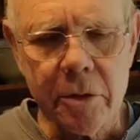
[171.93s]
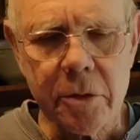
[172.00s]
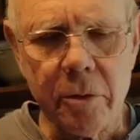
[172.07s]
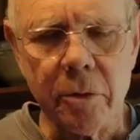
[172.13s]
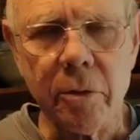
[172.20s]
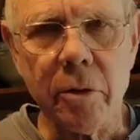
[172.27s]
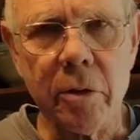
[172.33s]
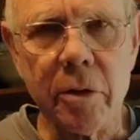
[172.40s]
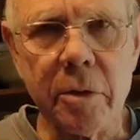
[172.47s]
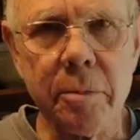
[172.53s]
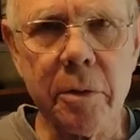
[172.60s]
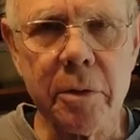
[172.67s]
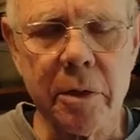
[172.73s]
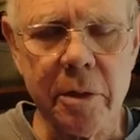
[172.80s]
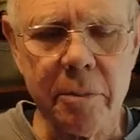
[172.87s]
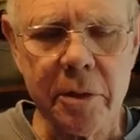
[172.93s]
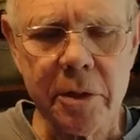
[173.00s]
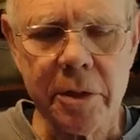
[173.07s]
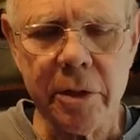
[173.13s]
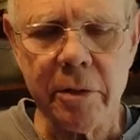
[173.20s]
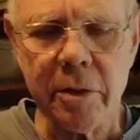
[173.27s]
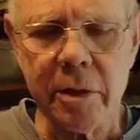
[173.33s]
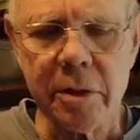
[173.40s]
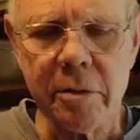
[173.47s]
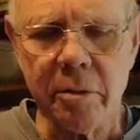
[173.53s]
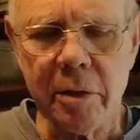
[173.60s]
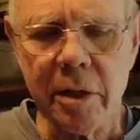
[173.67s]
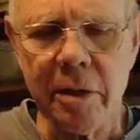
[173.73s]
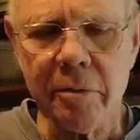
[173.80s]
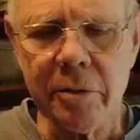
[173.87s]
So in order to put them in series,
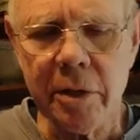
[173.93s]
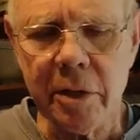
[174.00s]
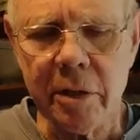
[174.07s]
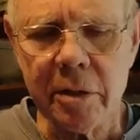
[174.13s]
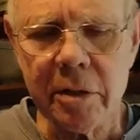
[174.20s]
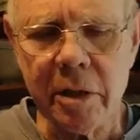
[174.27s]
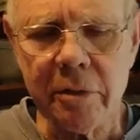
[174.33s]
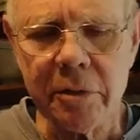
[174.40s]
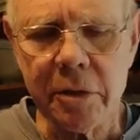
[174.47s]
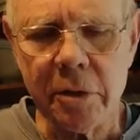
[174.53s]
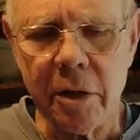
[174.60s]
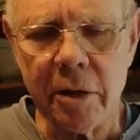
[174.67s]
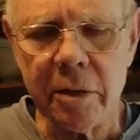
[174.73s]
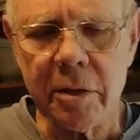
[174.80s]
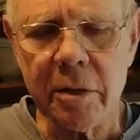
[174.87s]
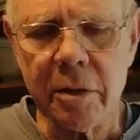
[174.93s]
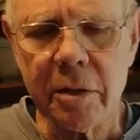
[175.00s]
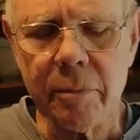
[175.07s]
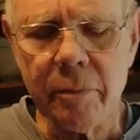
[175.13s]
what I've done is I've soldered